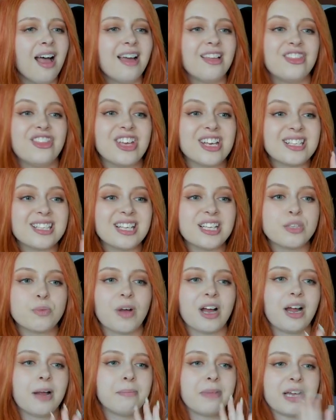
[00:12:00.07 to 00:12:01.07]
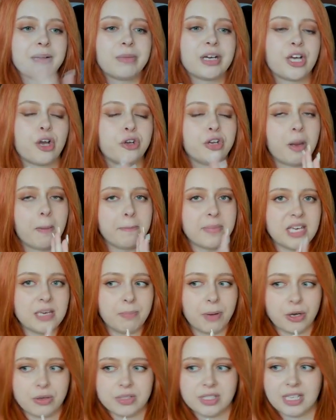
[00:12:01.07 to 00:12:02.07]
This is where I make my own
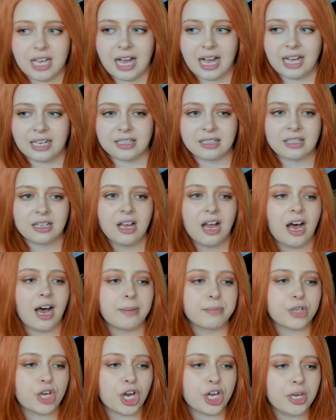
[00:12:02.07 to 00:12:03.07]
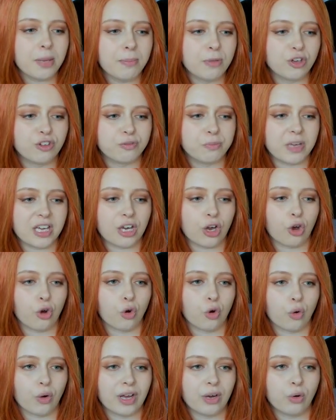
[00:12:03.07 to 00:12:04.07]
amiibo stand. I'm gonna move me
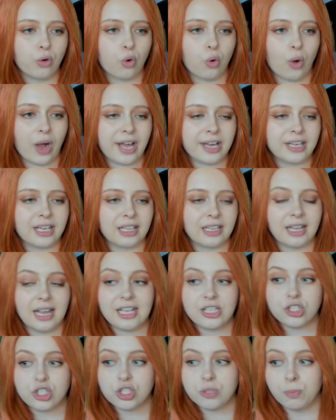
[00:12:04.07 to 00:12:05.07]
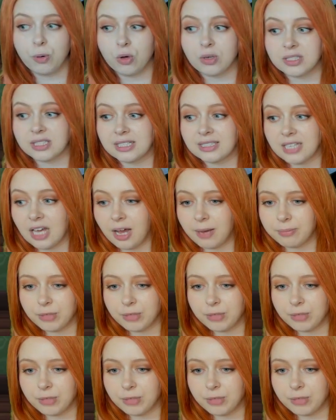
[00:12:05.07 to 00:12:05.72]
real quick. Let's just pause this. I'm